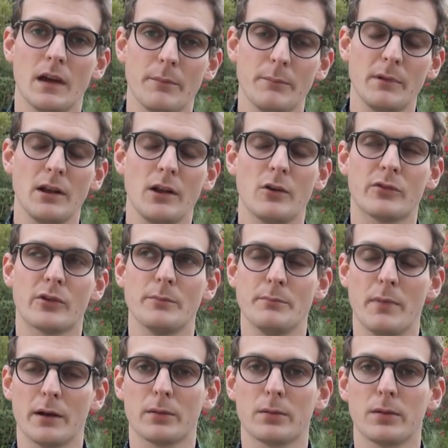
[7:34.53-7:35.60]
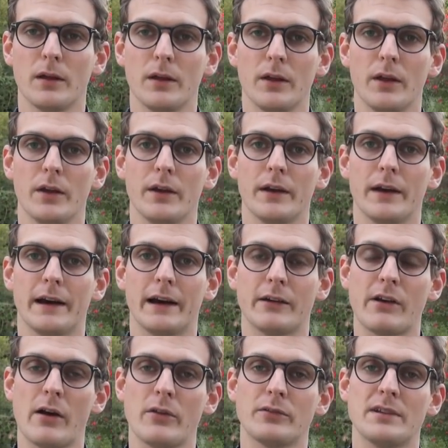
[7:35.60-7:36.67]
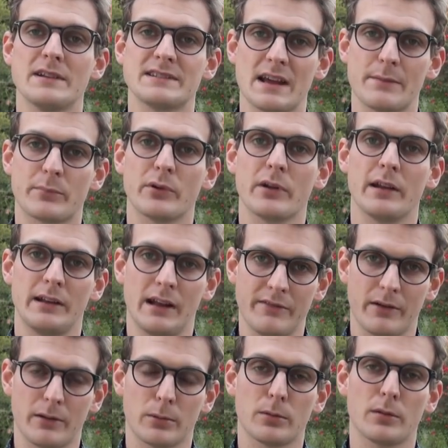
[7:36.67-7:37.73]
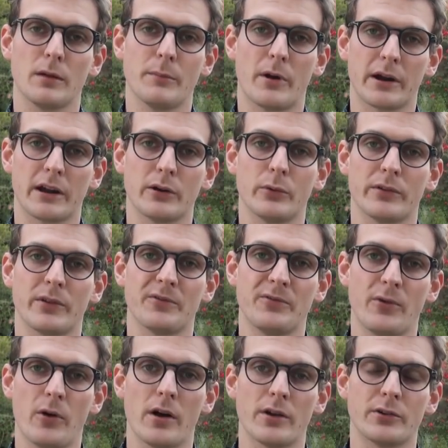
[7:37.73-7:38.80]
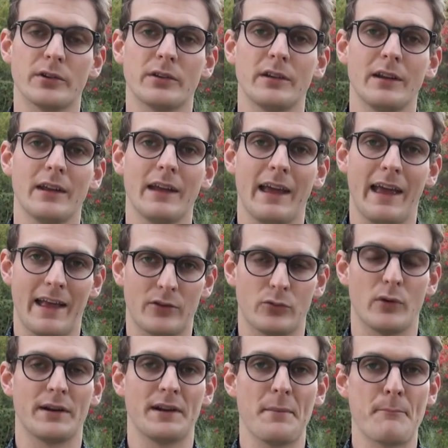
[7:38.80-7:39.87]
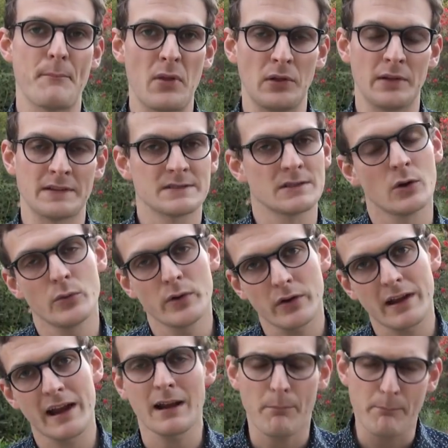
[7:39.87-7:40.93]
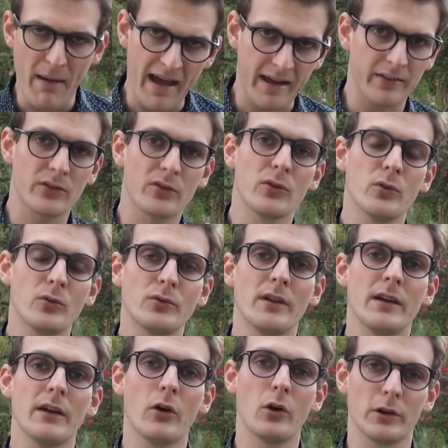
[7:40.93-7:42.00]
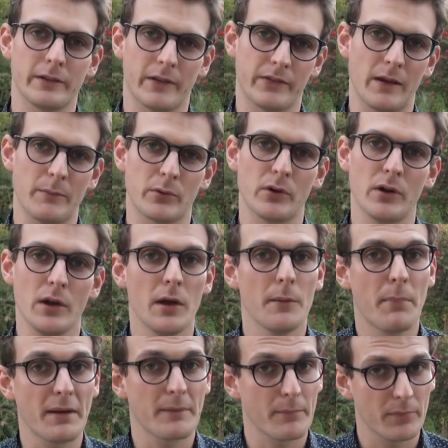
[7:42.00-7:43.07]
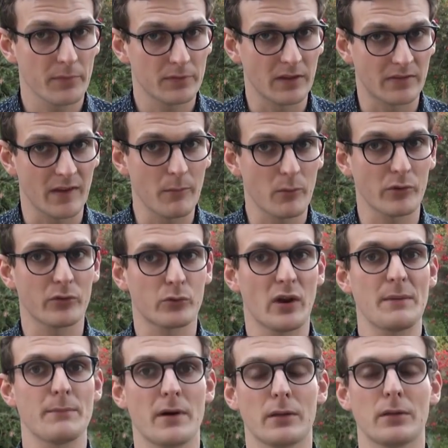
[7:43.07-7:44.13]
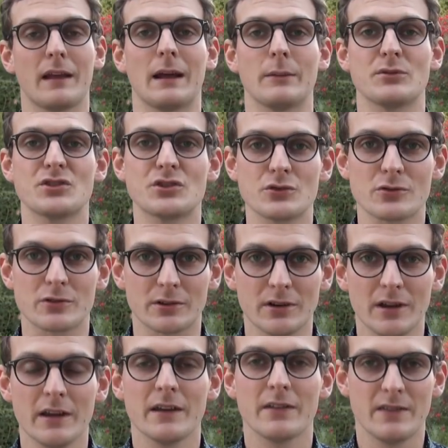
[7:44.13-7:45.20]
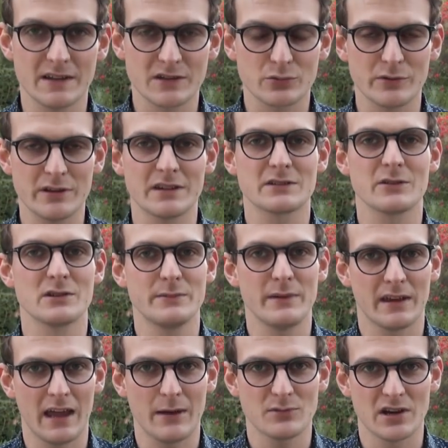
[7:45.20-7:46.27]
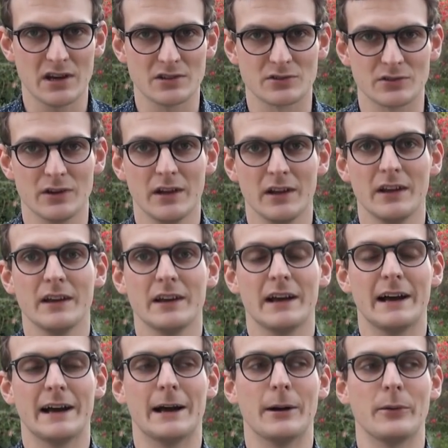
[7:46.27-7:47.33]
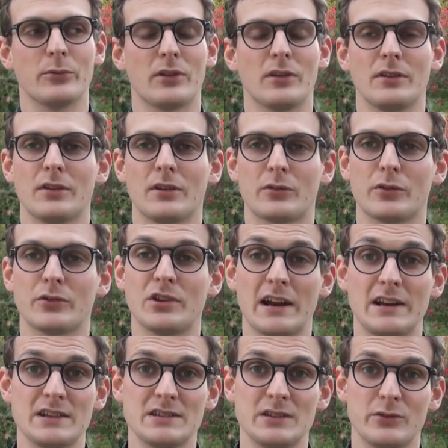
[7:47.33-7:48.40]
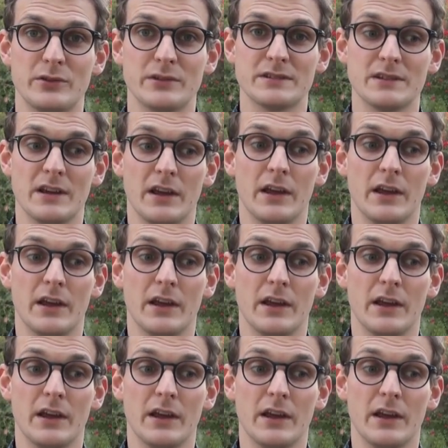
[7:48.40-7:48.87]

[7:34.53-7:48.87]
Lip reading: little over a month, around December 11th, the market was at 420 billion. So we're kind of back to early December. But December was a great month, and I'm sure this week is going to be a game changer. With the Chinese New Year's